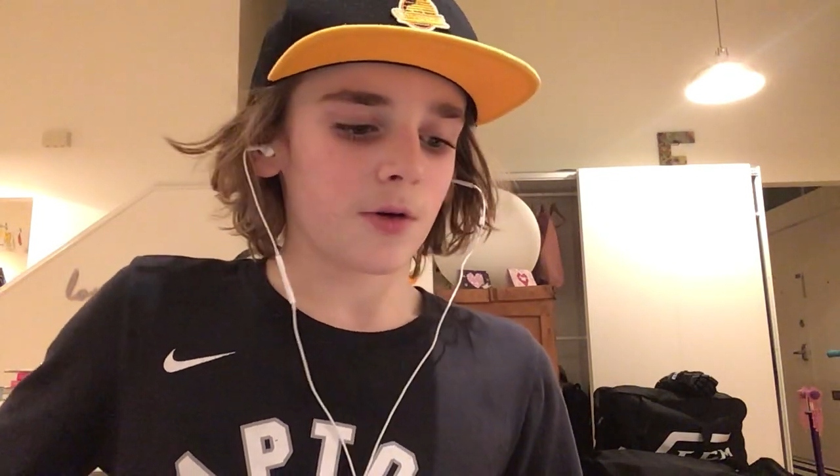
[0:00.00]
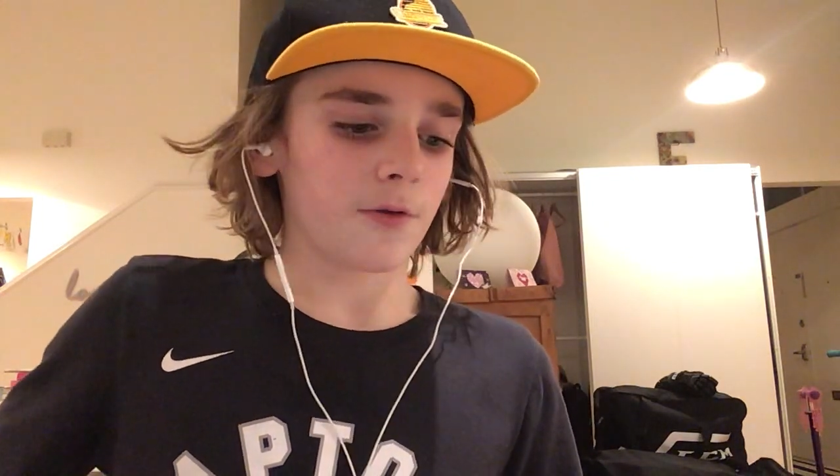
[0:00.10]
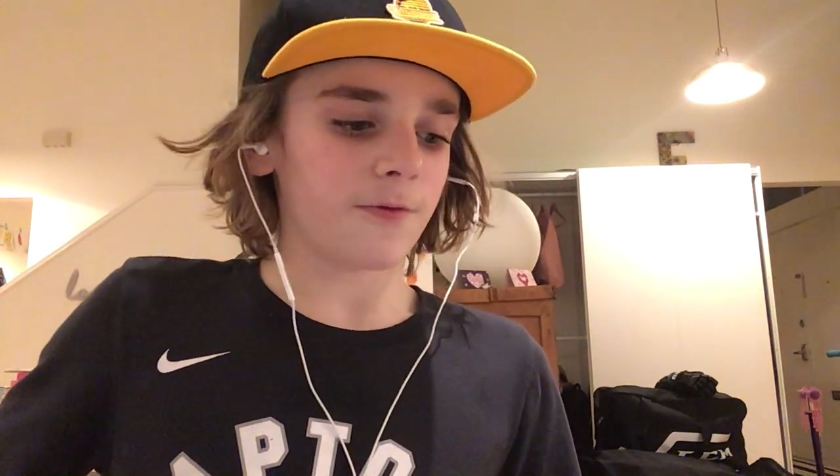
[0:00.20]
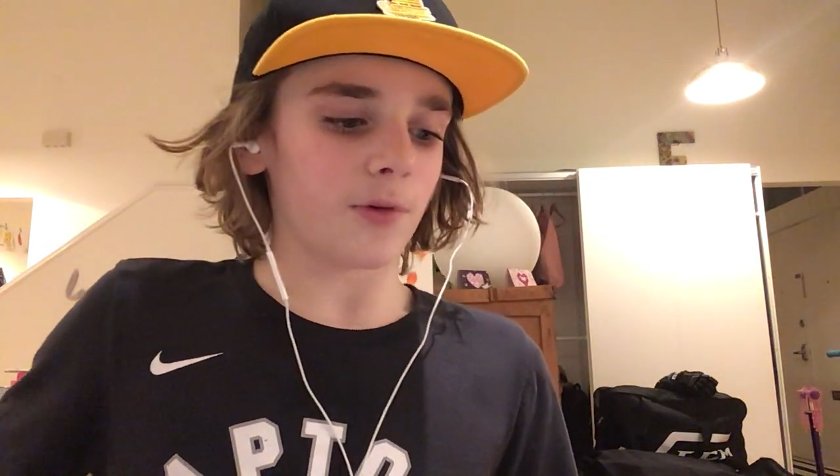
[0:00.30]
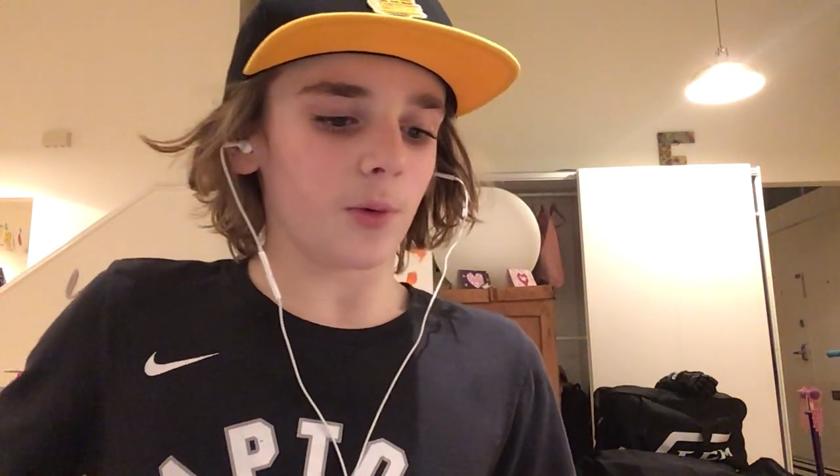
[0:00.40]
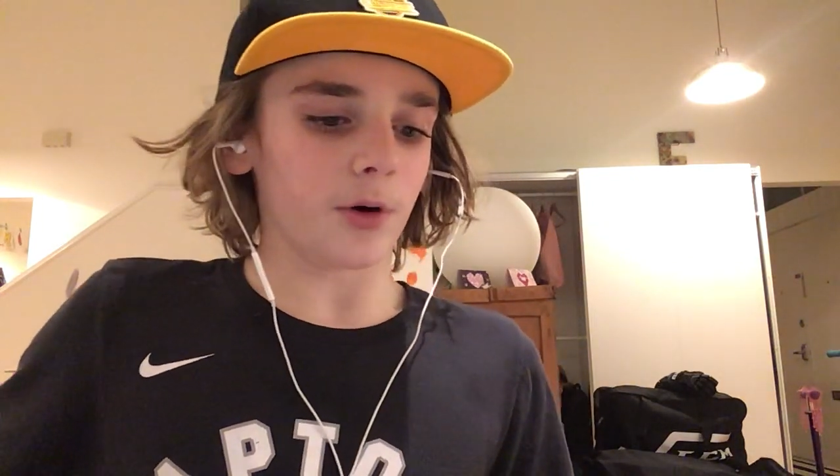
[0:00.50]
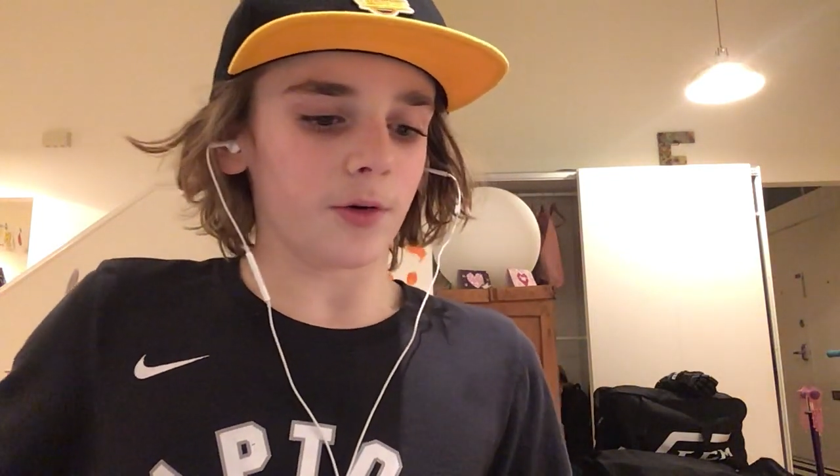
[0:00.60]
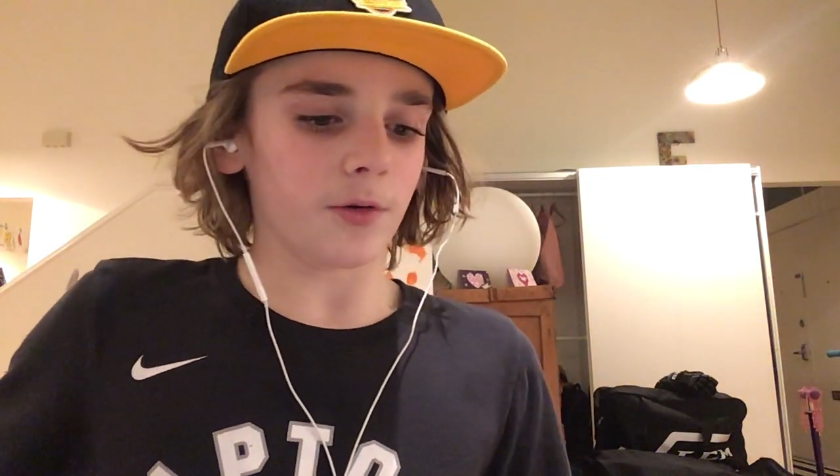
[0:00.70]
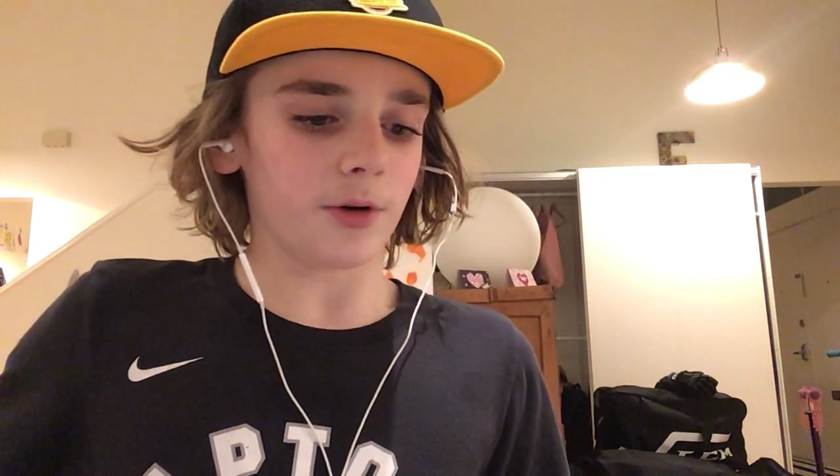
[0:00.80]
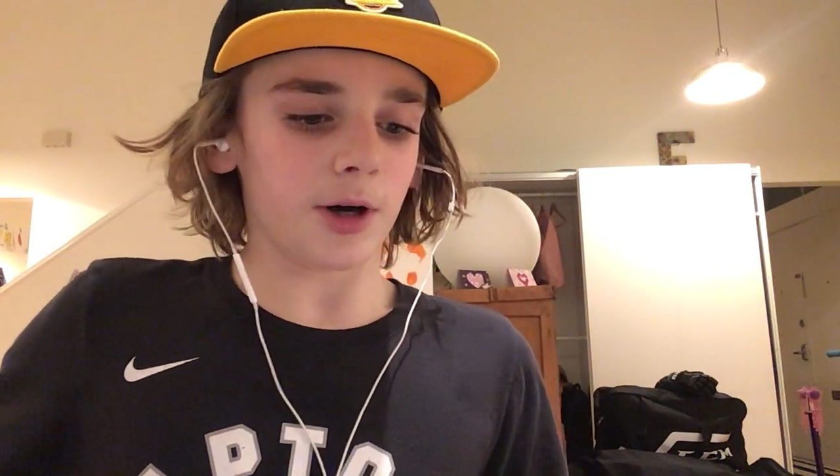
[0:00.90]

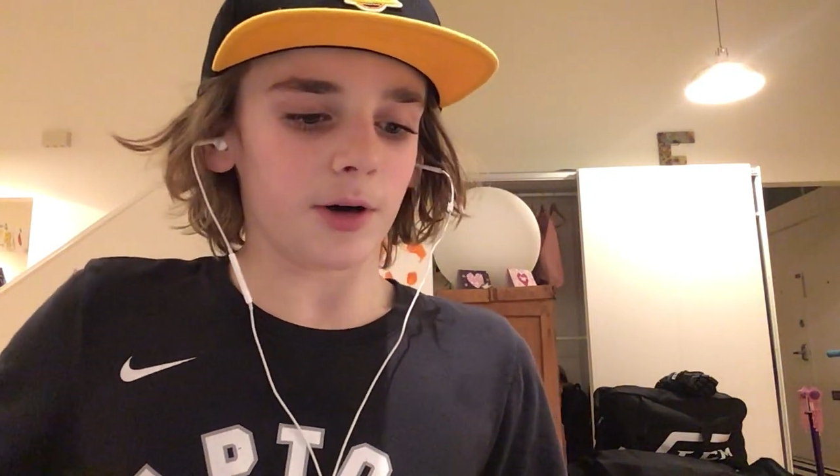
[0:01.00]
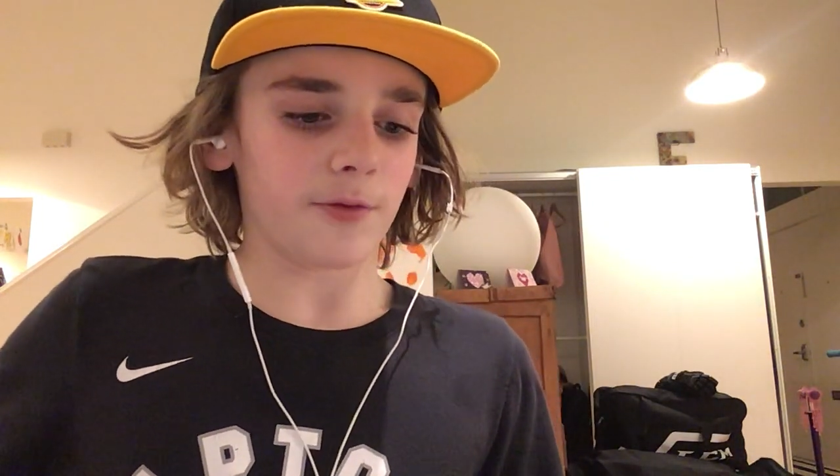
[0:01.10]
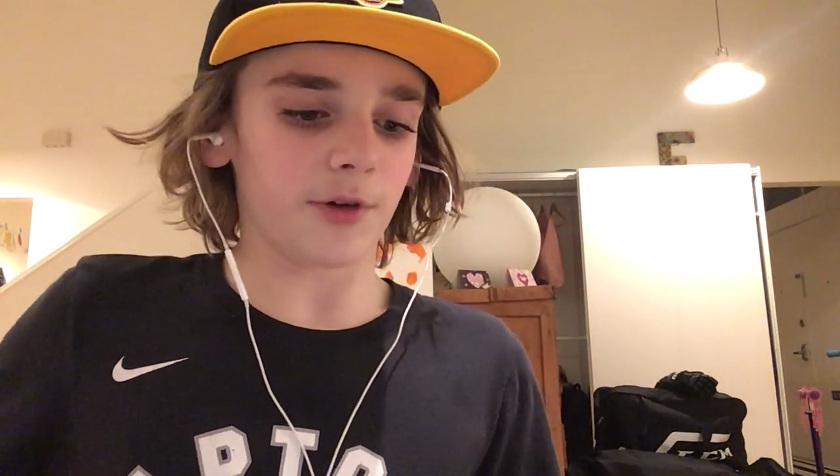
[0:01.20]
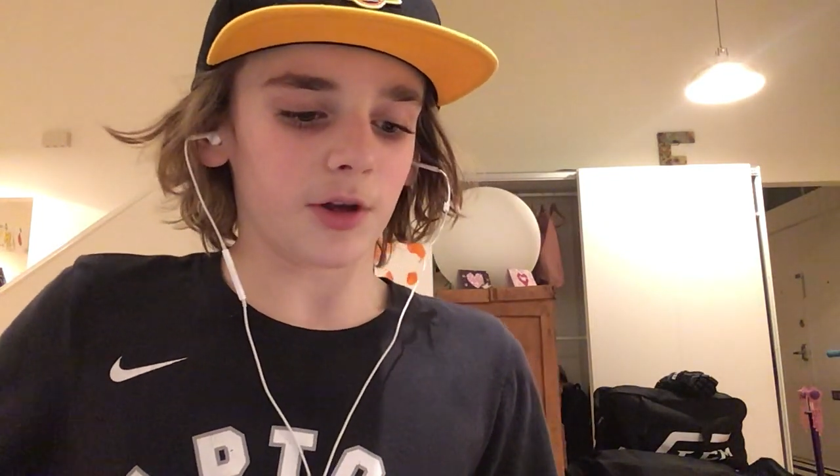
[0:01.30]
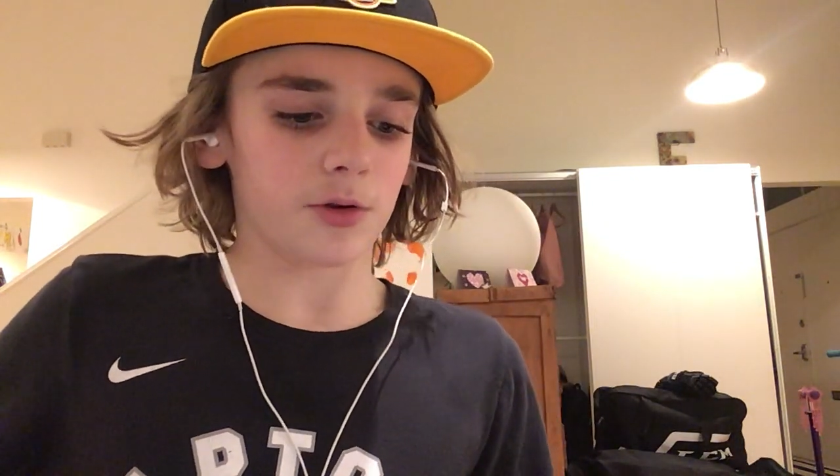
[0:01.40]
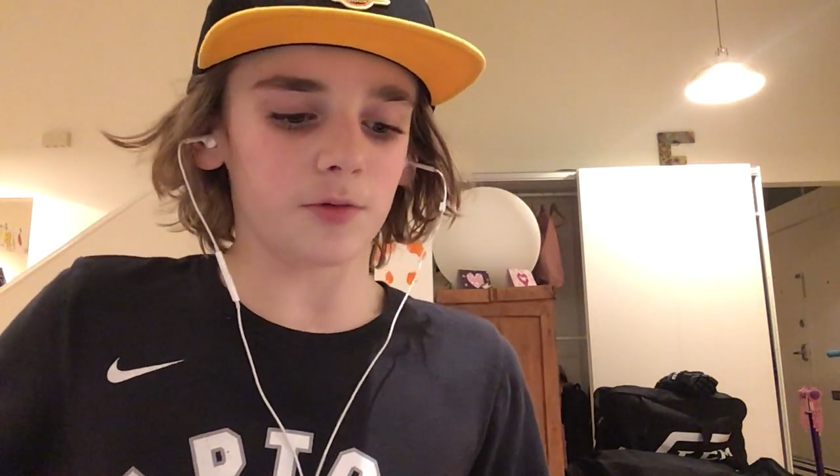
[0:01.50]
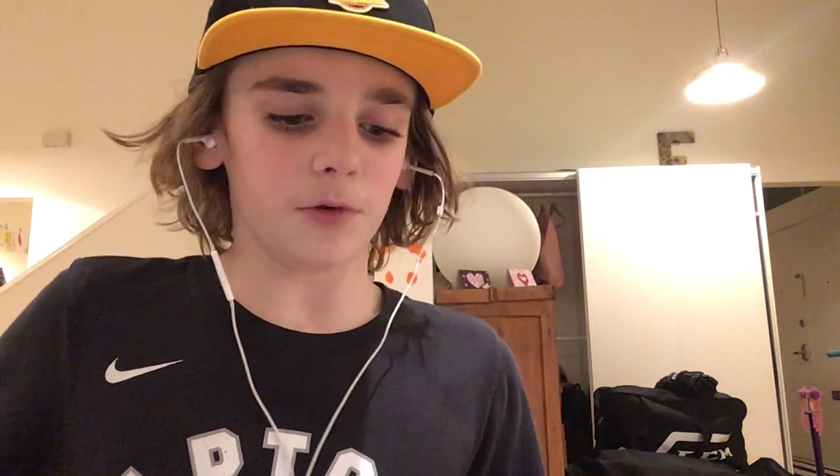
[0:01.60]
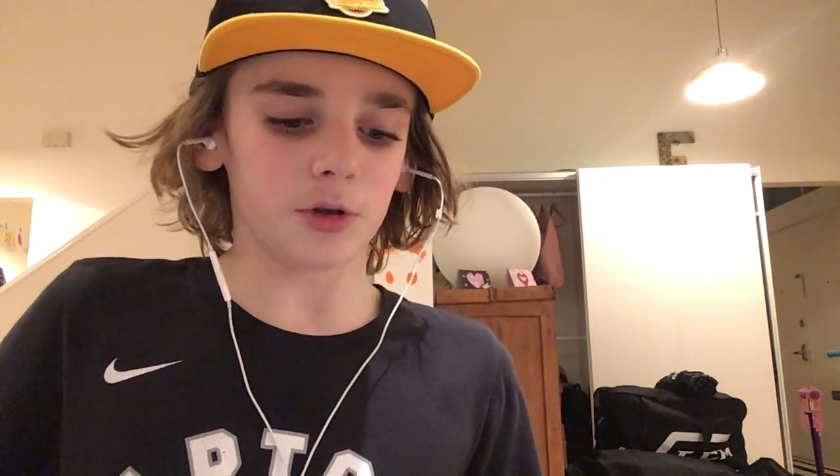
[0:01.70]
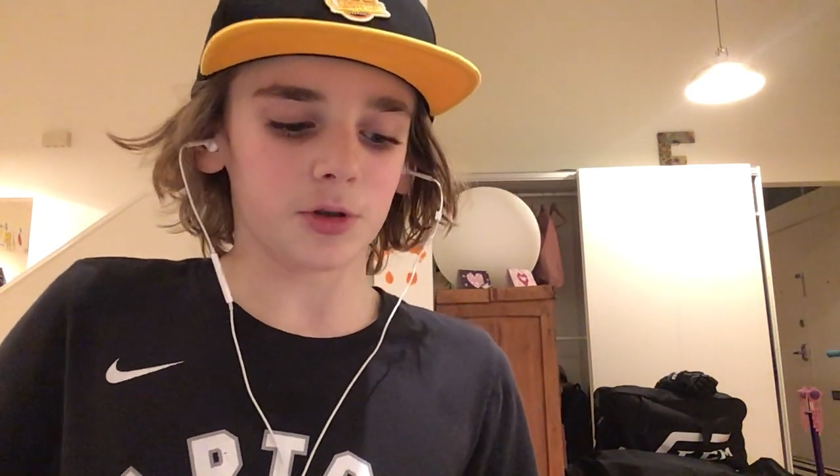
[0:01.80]
for uh, Vancouver.